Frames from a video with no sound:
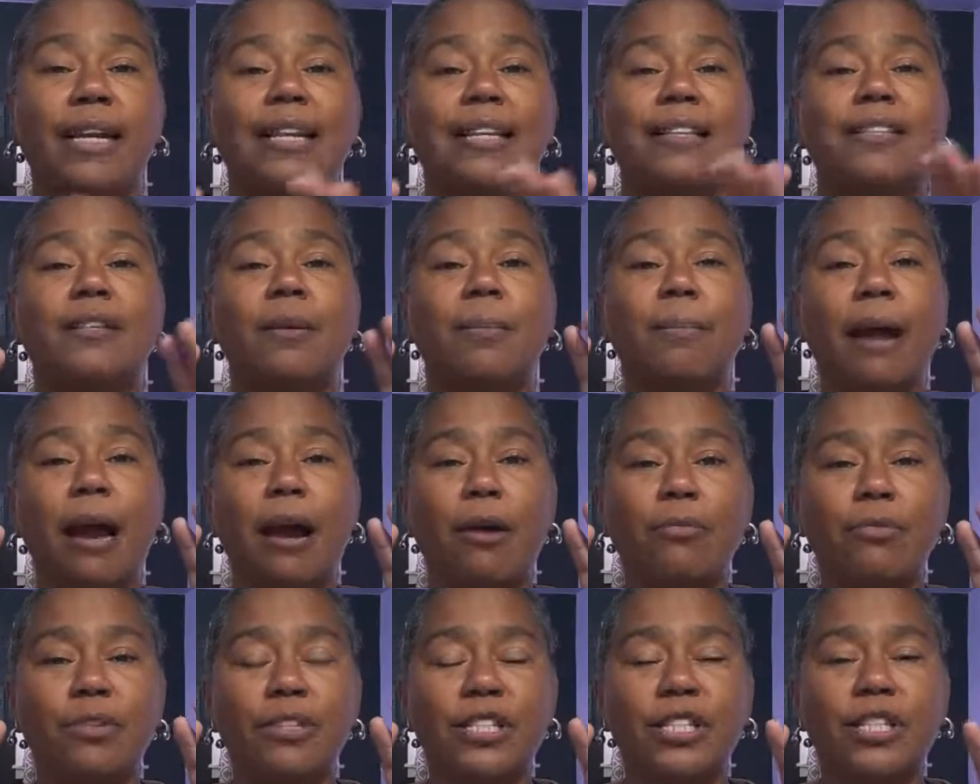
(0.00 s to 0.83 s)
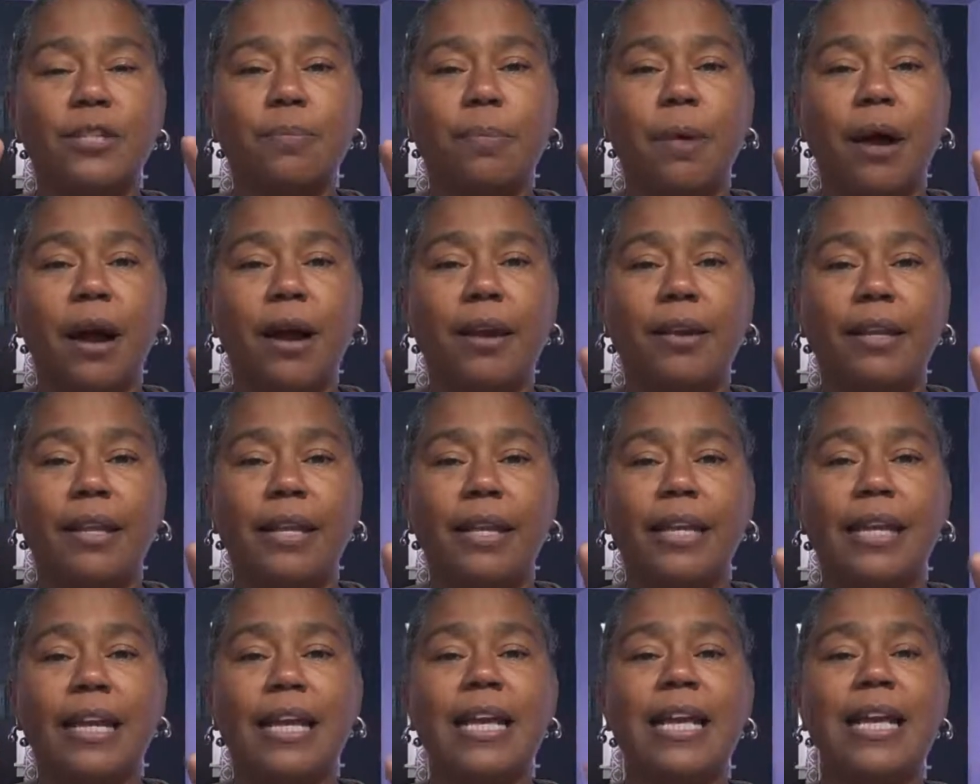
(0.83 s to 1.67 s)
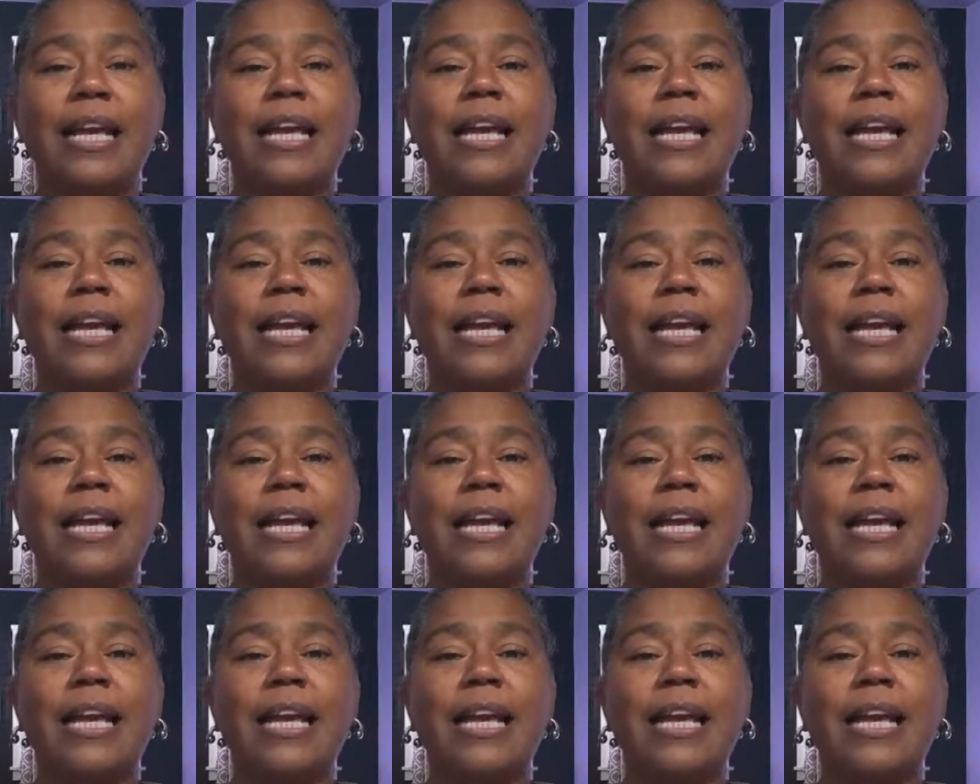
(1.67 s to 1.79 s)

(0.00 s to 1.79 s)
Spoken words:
it is about responding.